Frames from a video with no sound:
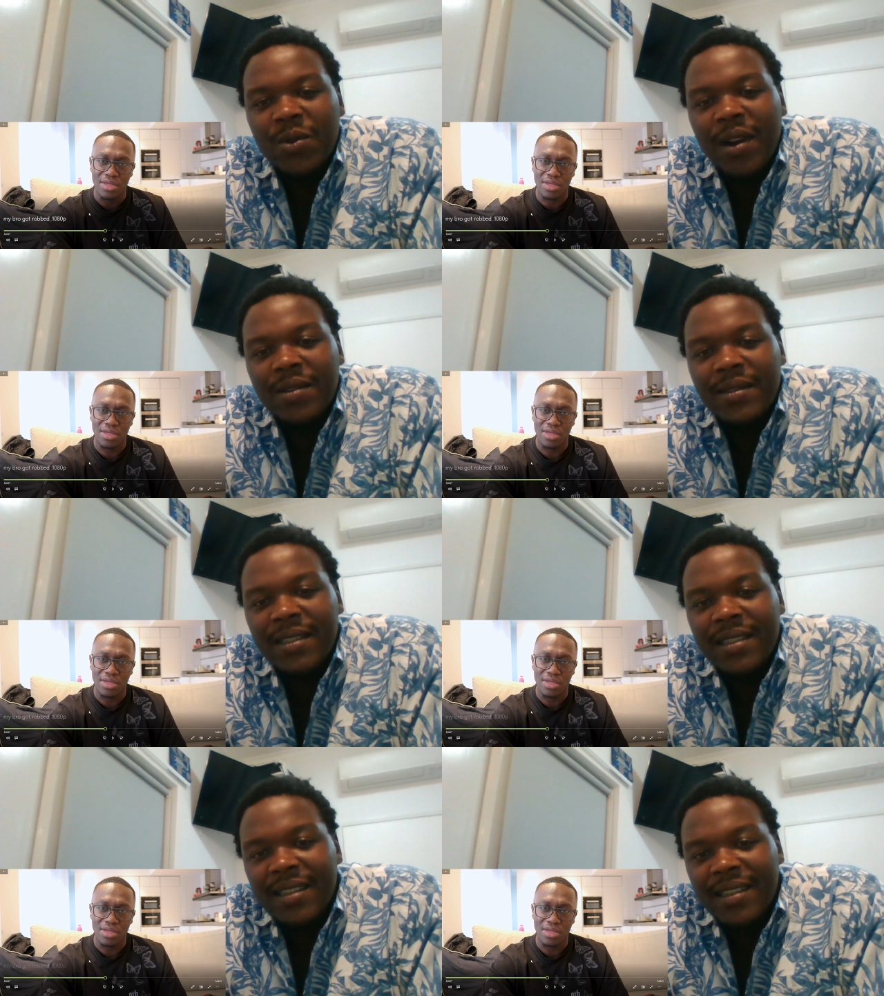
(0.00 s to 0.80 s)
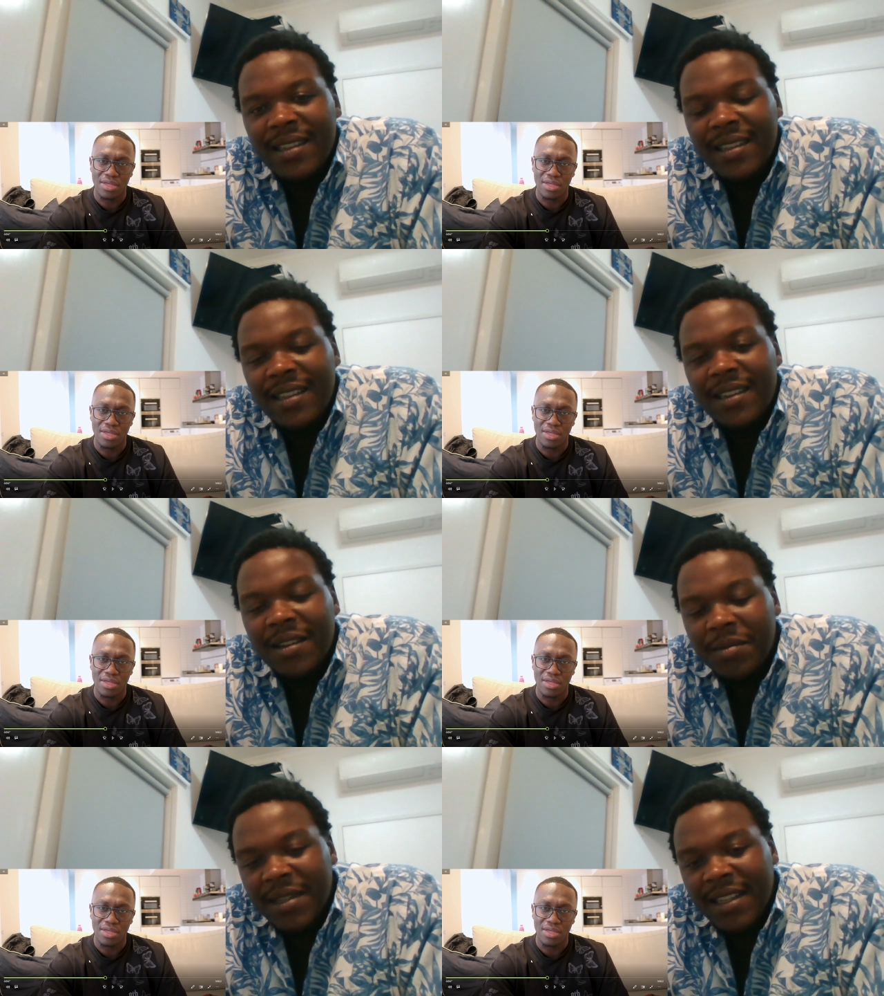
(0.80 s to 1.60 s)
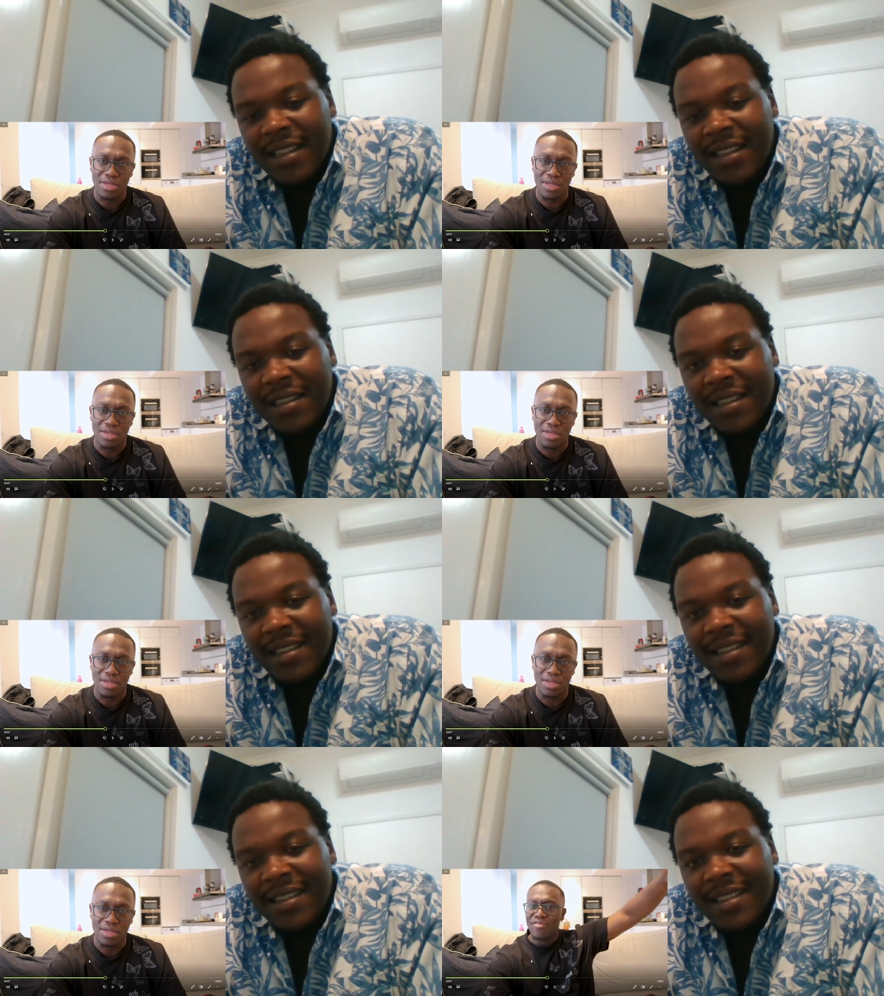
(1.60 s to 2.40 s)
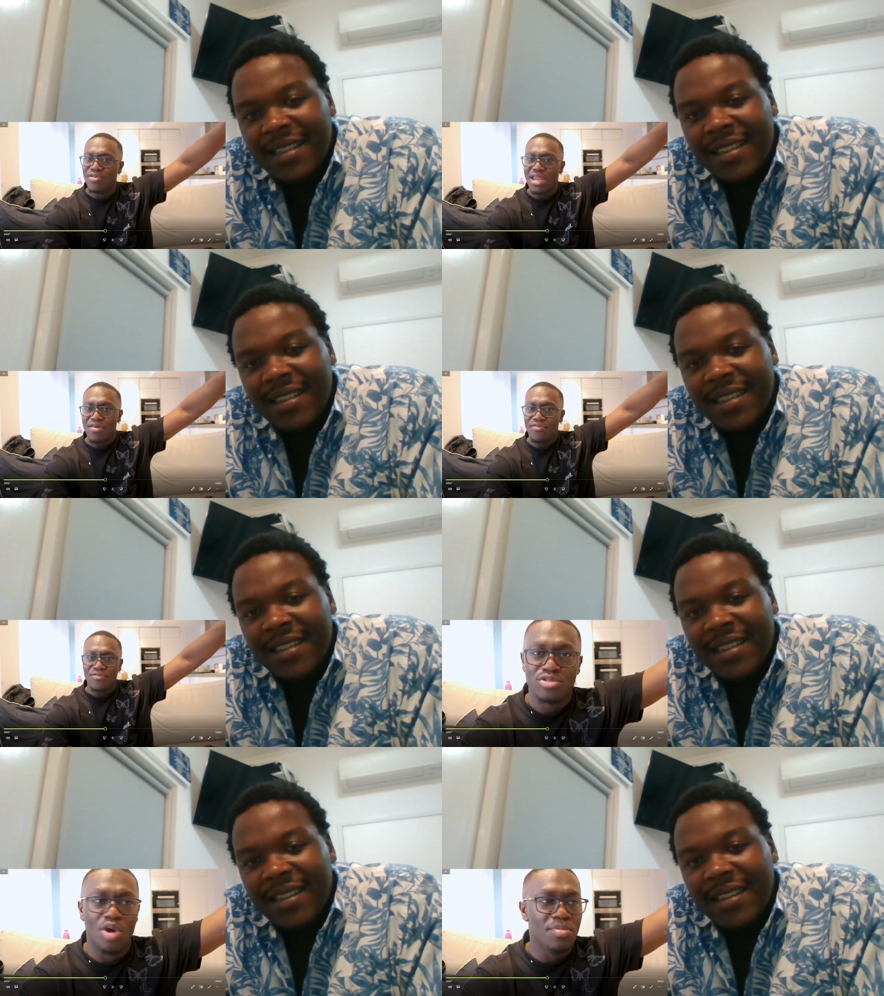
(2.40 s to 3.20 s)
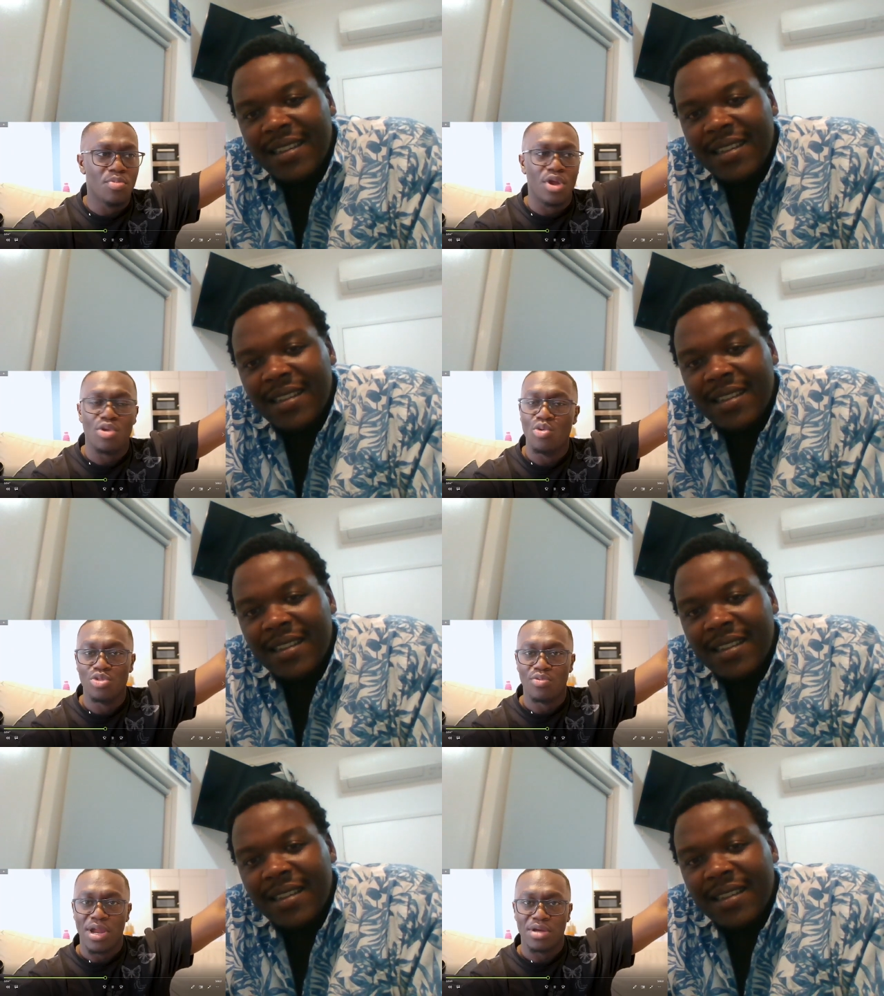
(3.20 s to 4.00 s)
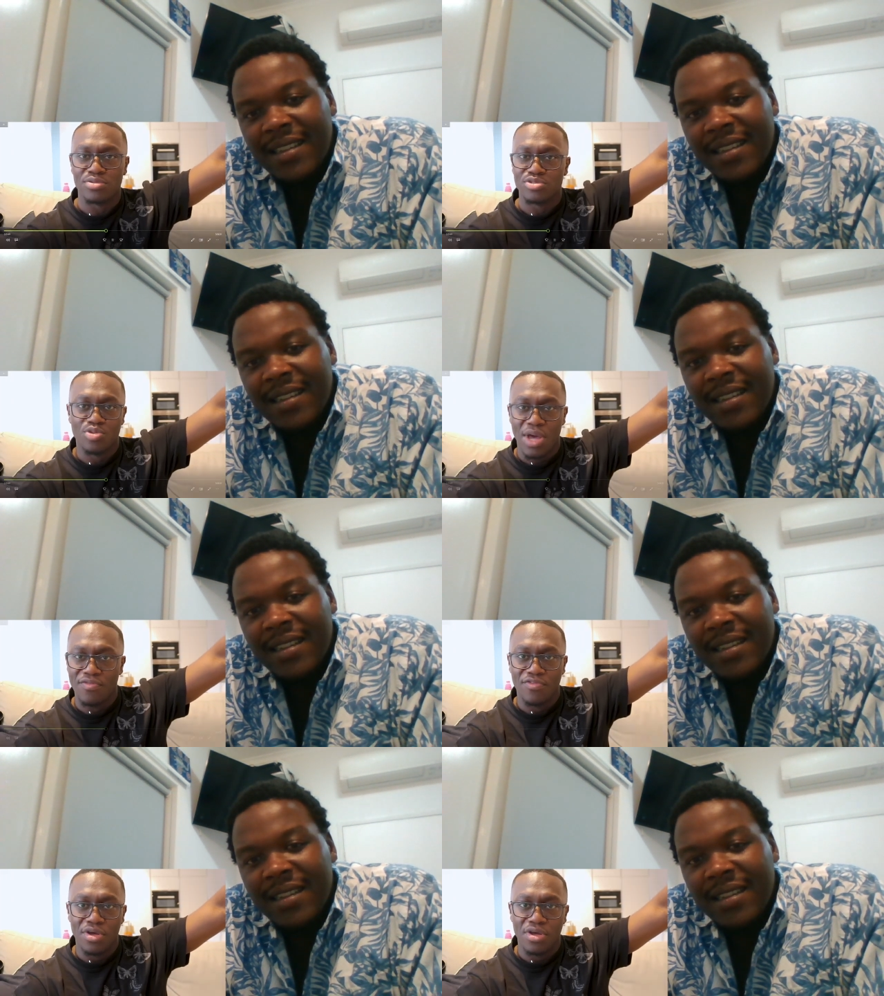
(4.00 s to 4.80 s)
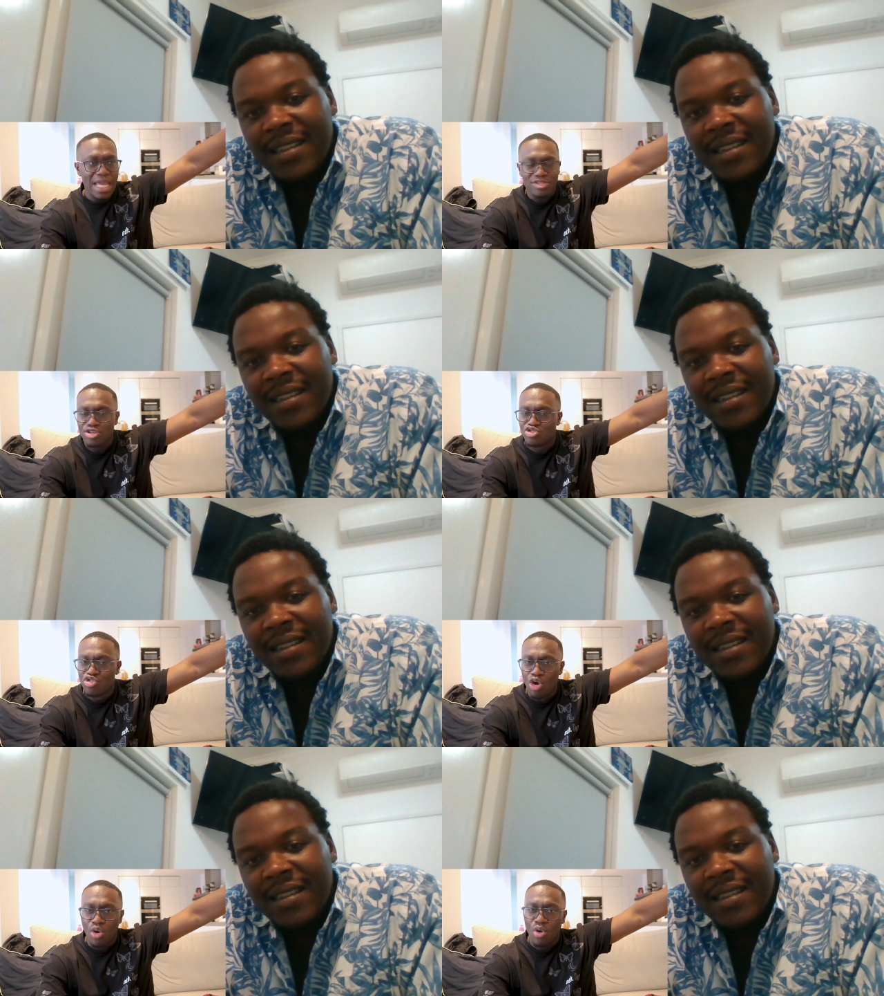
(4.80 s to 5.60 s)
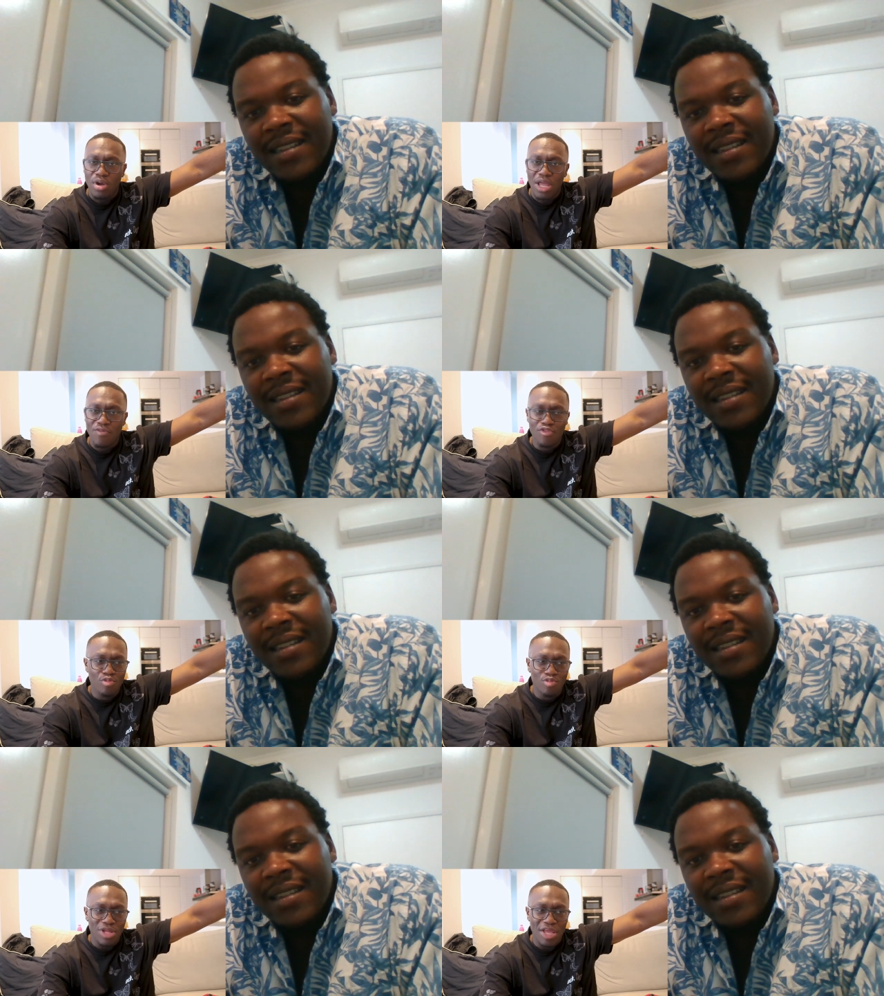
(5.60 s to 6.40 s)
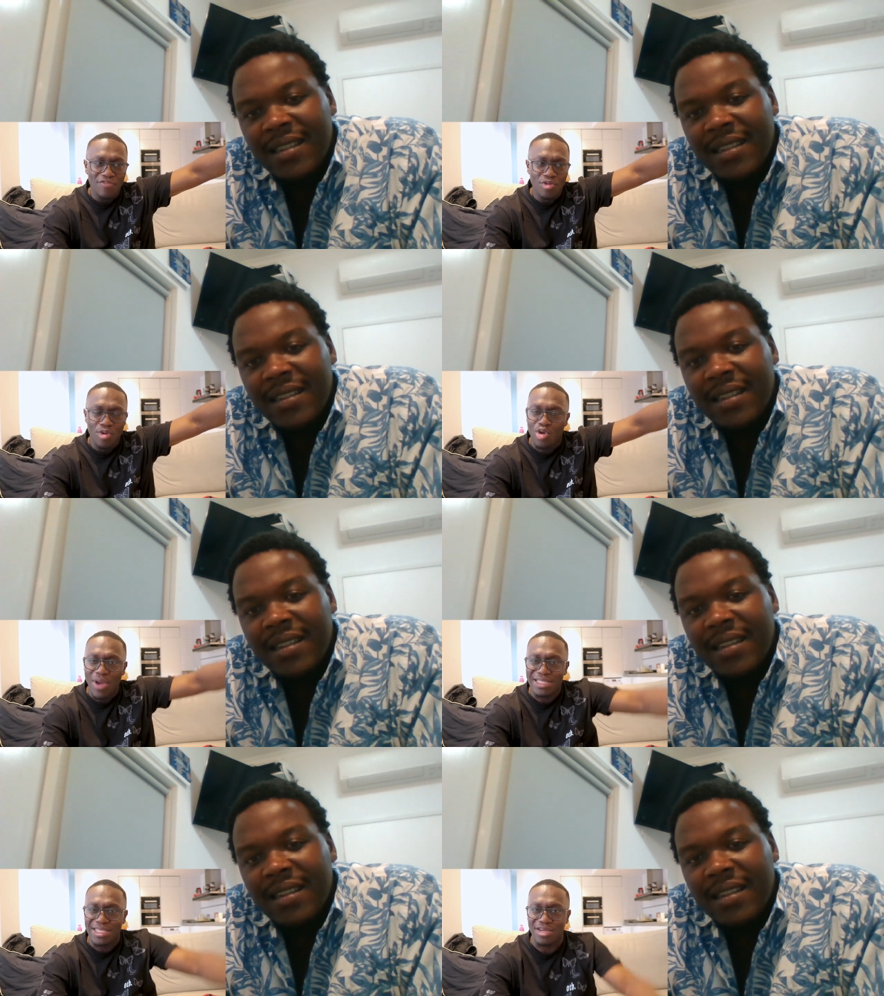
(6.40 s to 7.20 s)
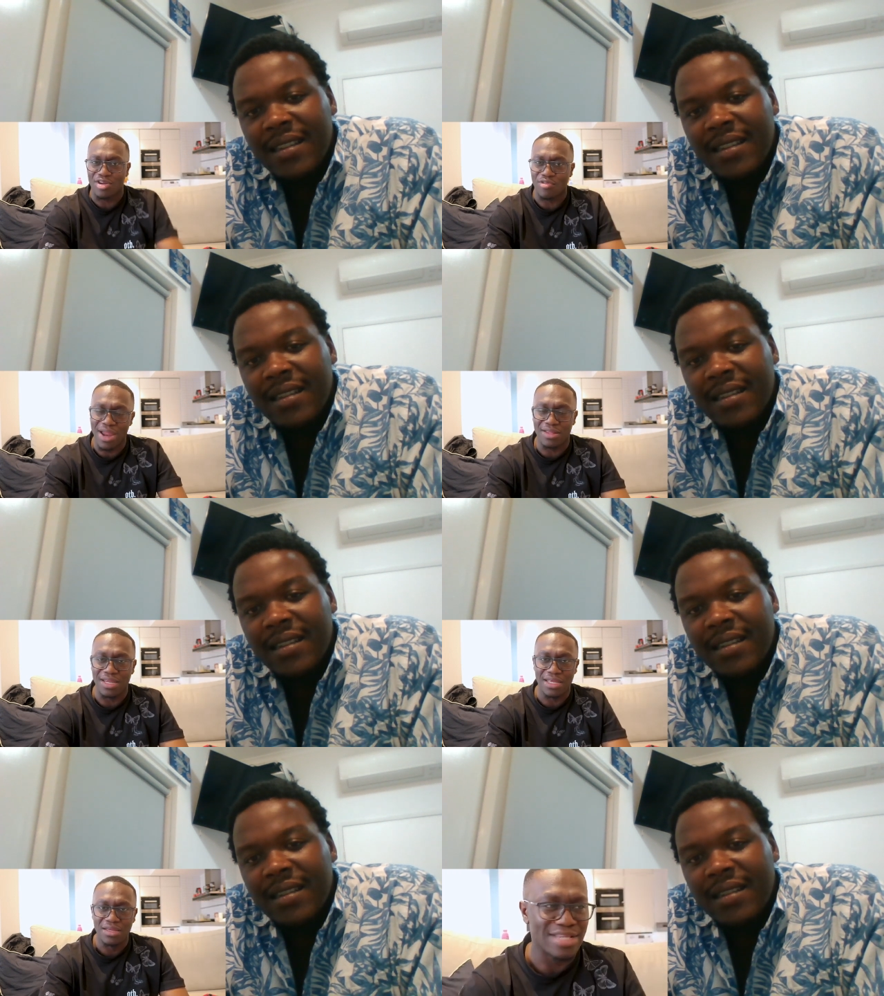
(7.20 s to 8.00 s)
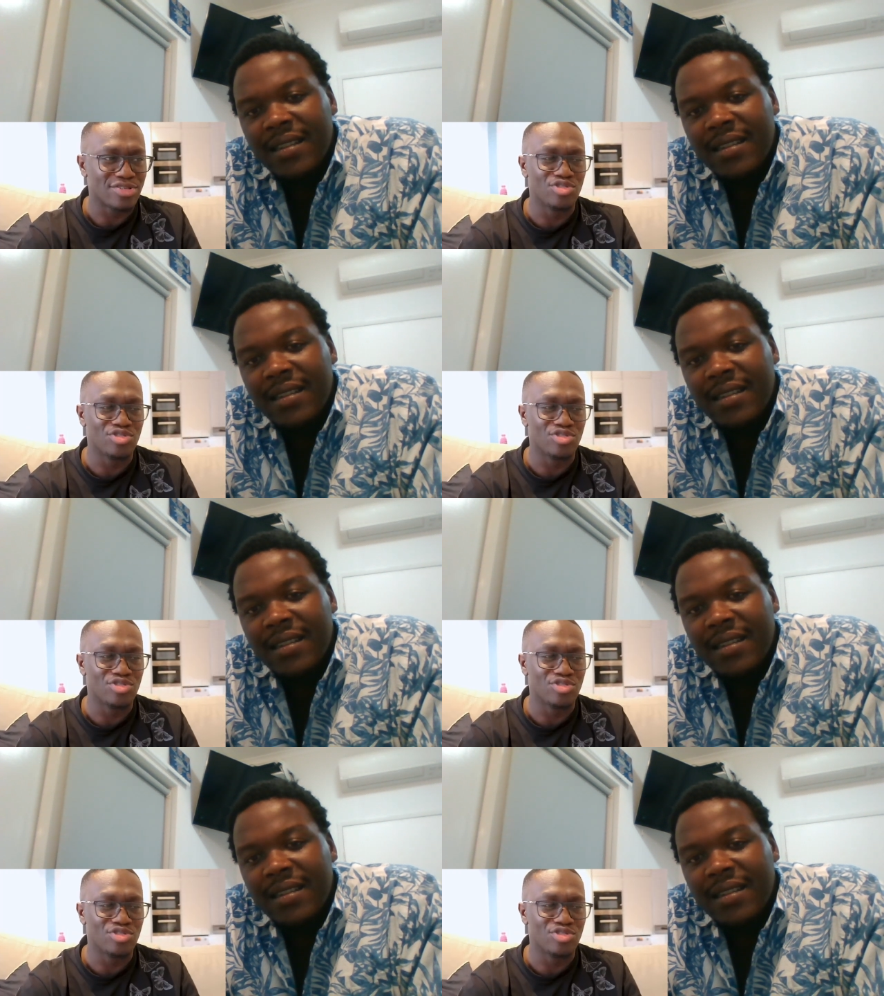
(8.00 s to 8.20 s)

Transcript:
Speaker 1: rounds. You know what I'm saying?
Speaker 2: Even if Tommy won all the rounds or whatever, it's a draw if you if you equate it correctly, it's the